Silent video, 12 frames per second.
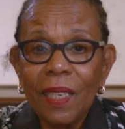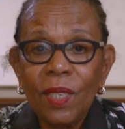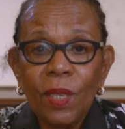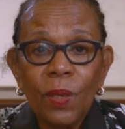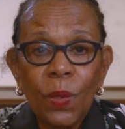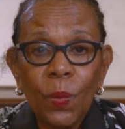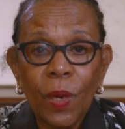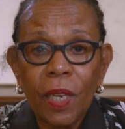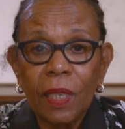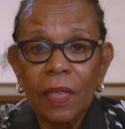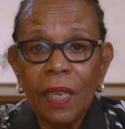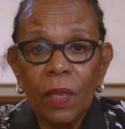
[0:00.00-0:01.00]

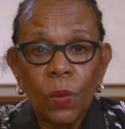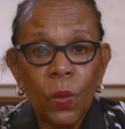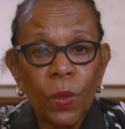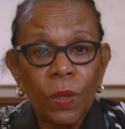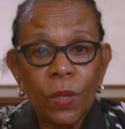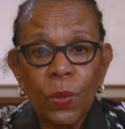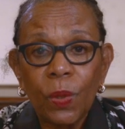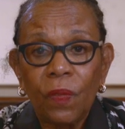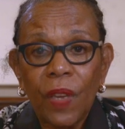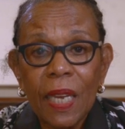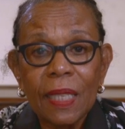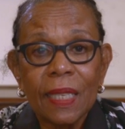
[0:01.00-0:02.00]
1901 in order to
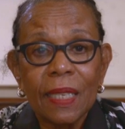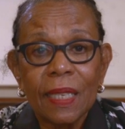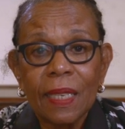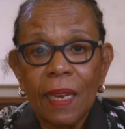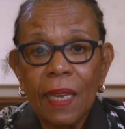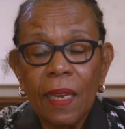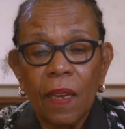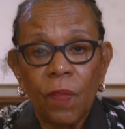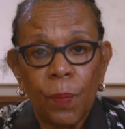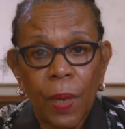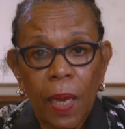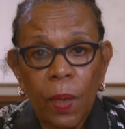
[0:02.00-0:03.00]
advance the study
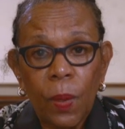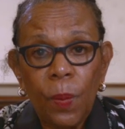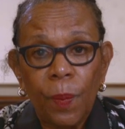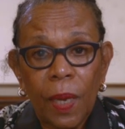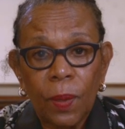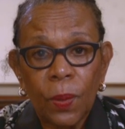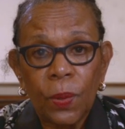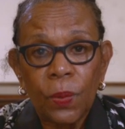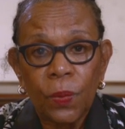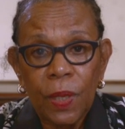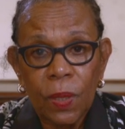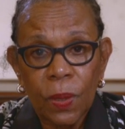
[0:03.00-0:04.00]
of
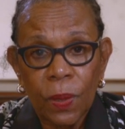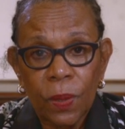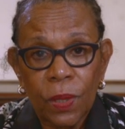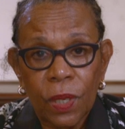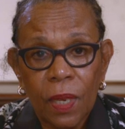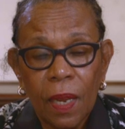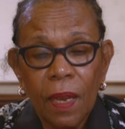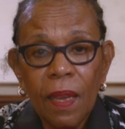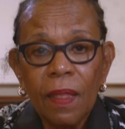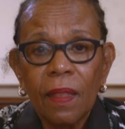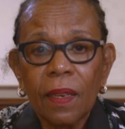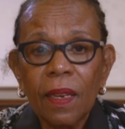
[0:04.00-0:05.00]
biomedical research,
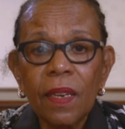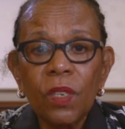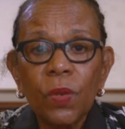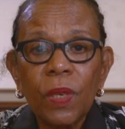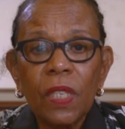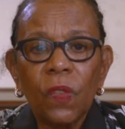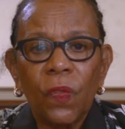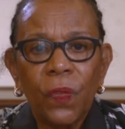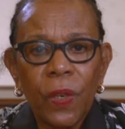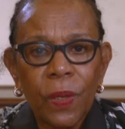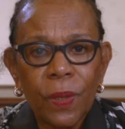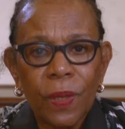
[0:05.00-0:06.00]
the country's
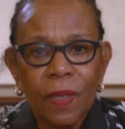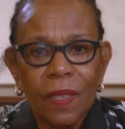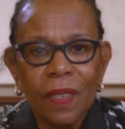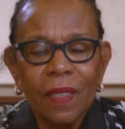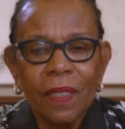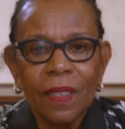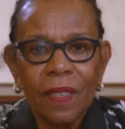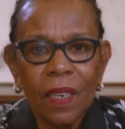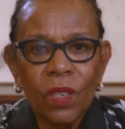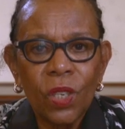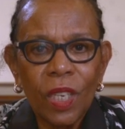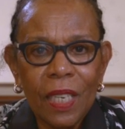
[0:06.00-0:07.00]
first
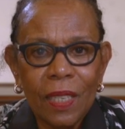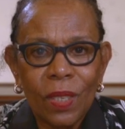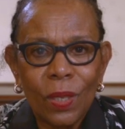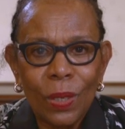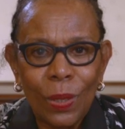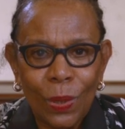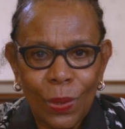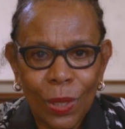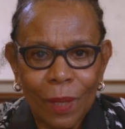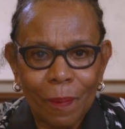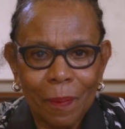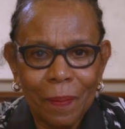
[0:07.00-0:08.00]
such
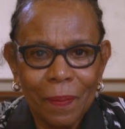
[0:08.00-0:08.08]
institution.